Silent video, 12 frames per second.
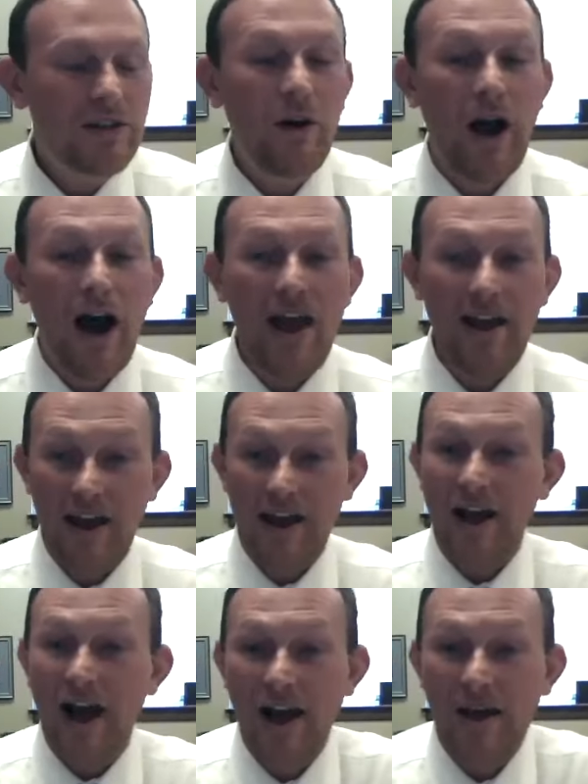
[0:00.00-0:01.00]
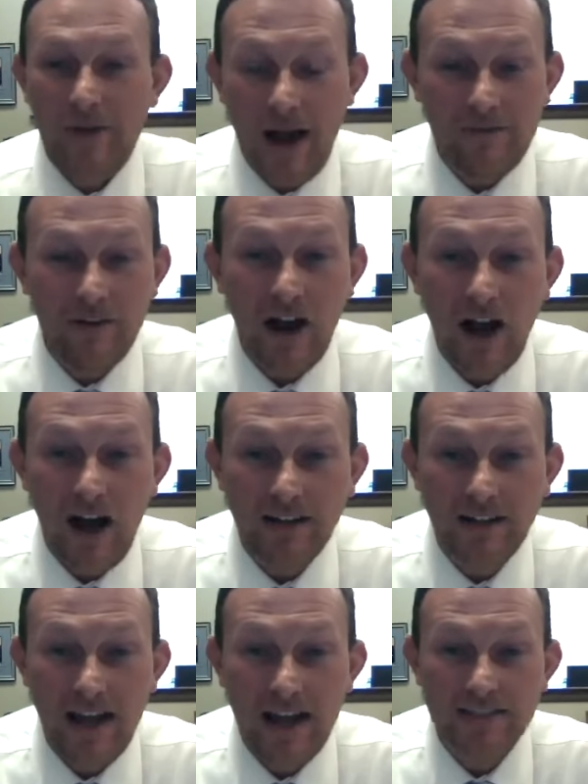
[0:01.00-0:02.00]
so I, I am kind of an
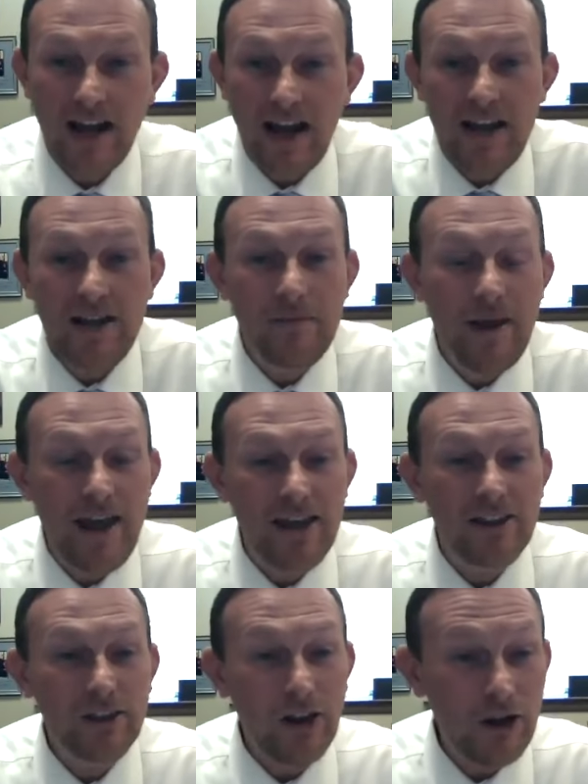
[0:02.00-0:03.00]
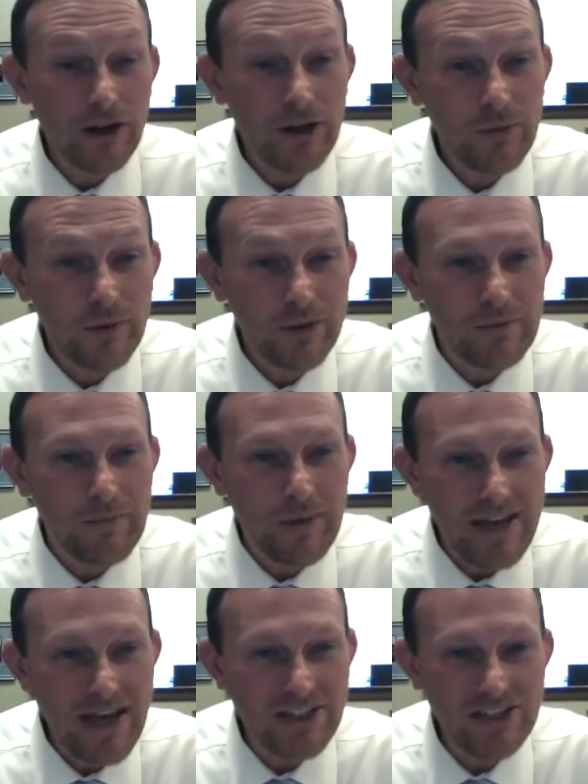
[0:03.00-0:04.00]
odd case. I am a lawyer with a
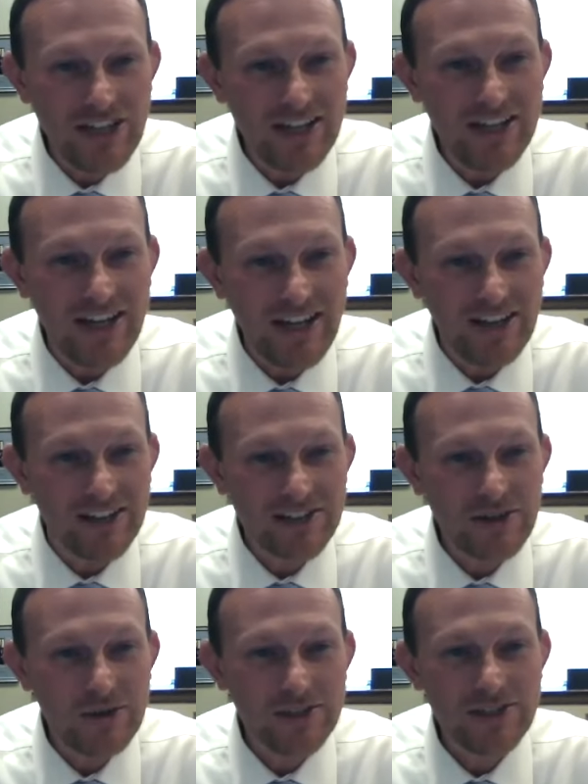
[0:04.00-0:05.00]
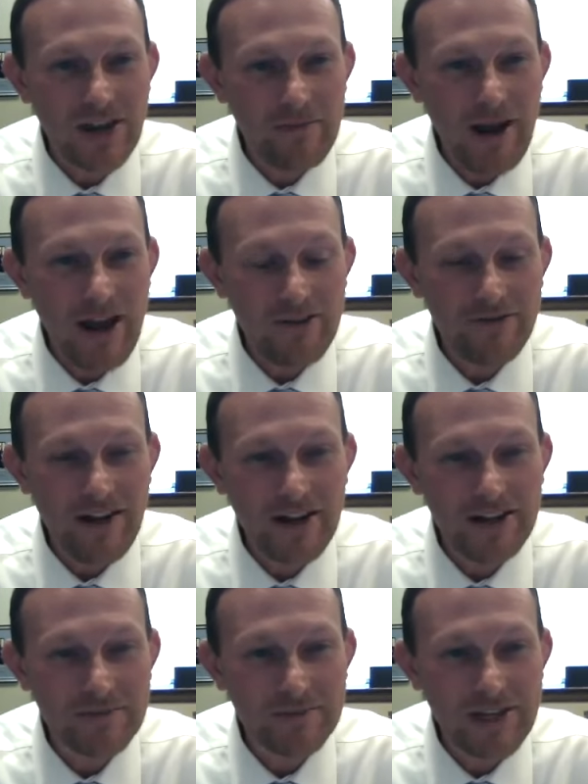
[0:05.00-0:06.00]
P H D in English who has somehow
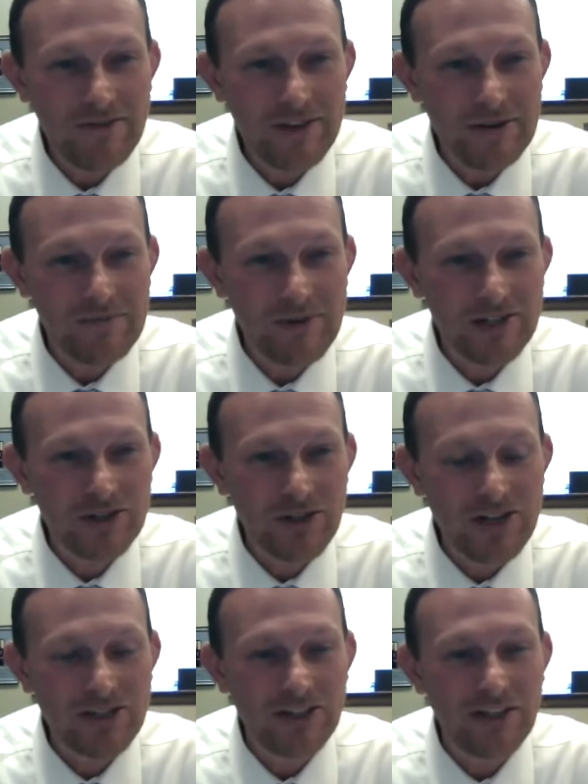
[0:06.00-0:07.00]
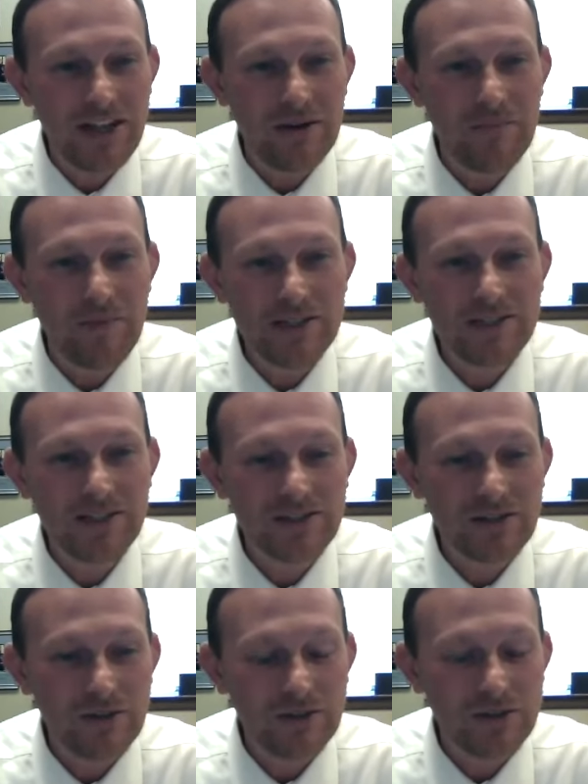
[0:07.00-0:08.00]
found himself in administration in a business
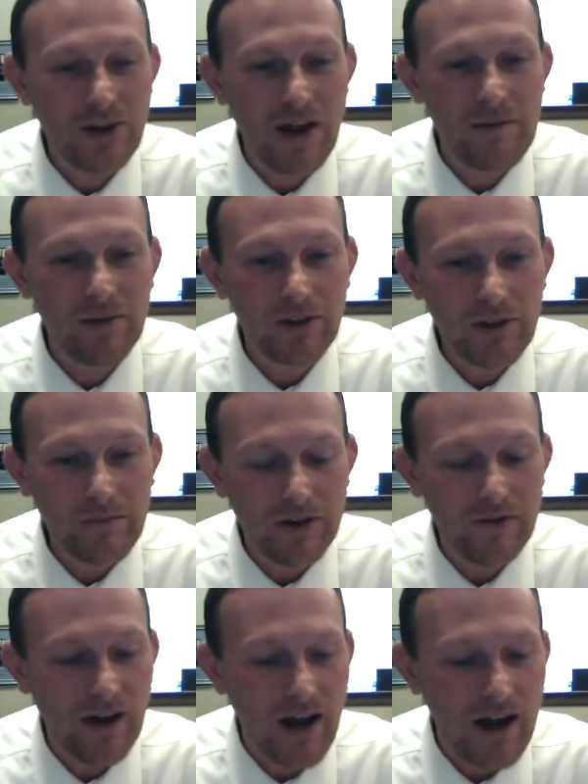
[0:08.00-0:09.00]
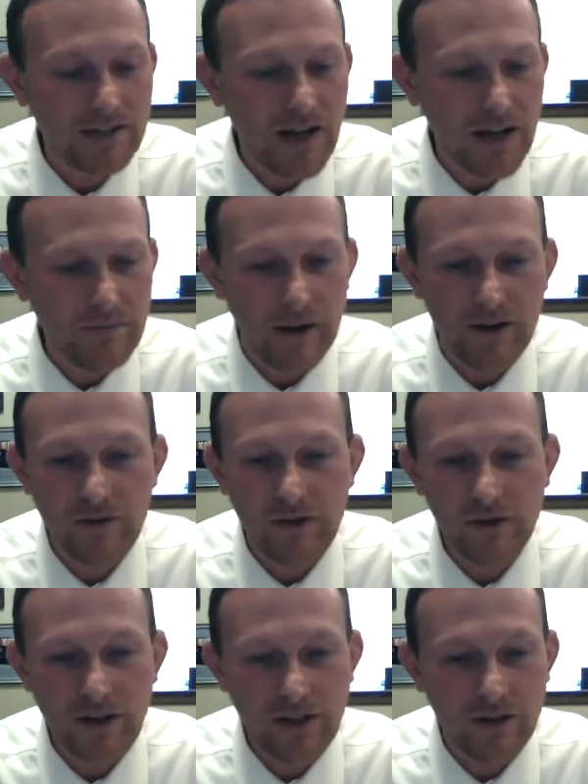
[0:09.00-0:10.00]
school. So I'm a little bit of an odd duck, but if
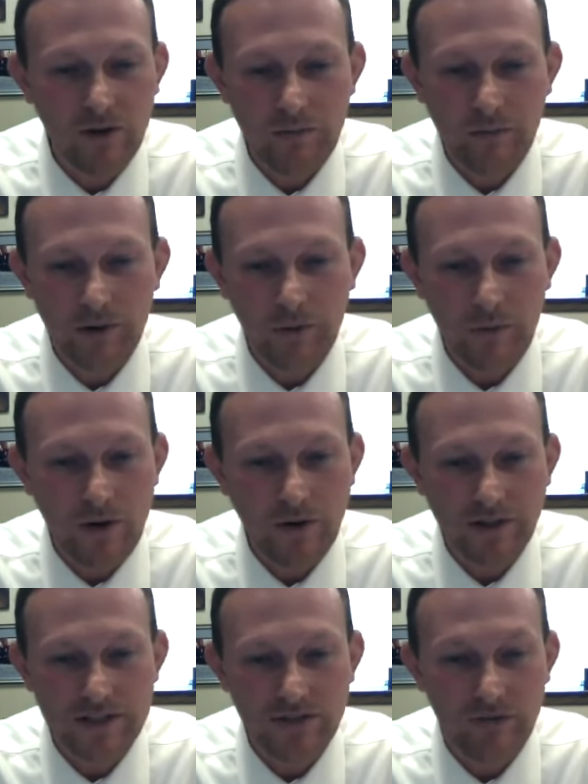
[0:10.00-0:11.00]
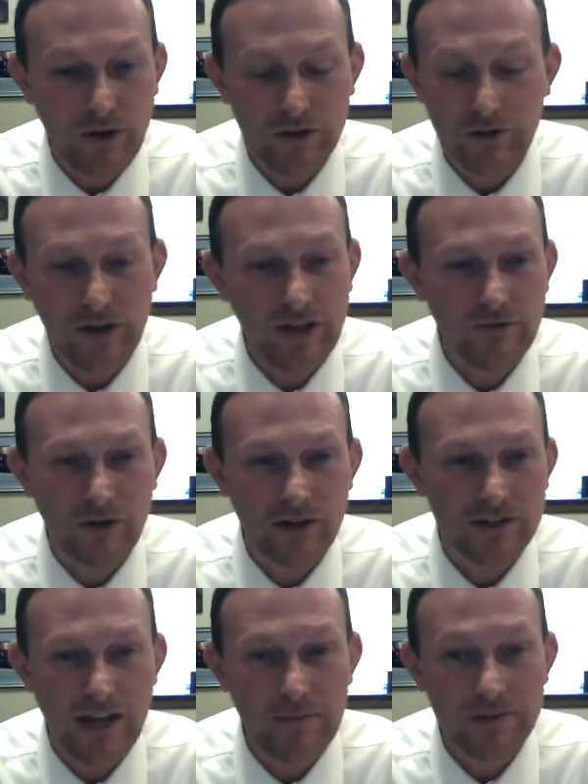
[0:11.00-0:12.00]
you look at corporate wokeness and you're looking for
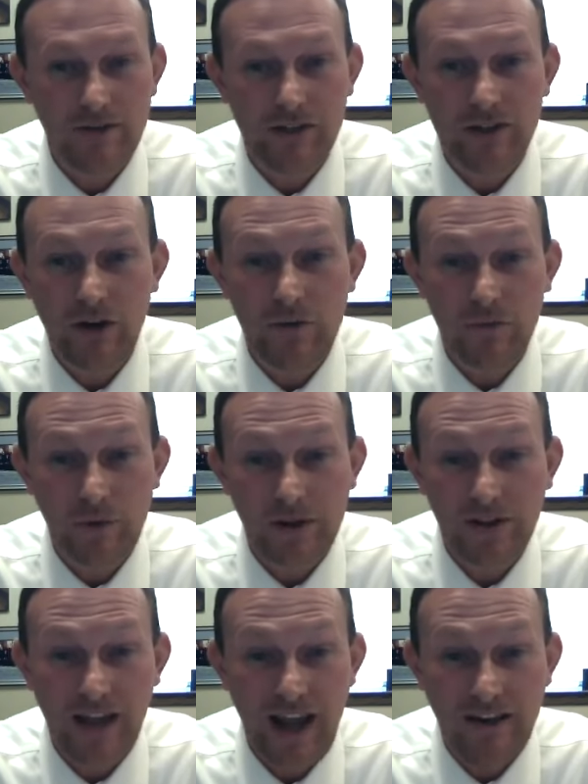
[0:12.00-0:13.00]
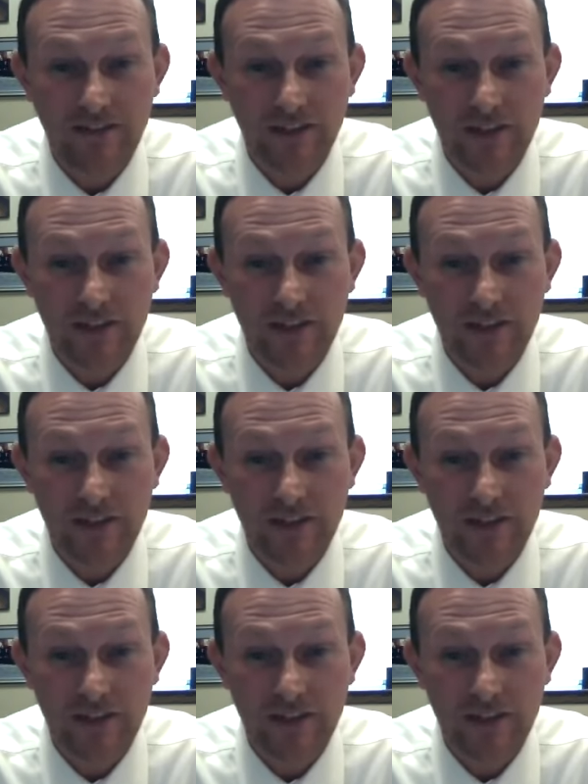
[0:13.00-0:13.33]
examples of it, you don't really have to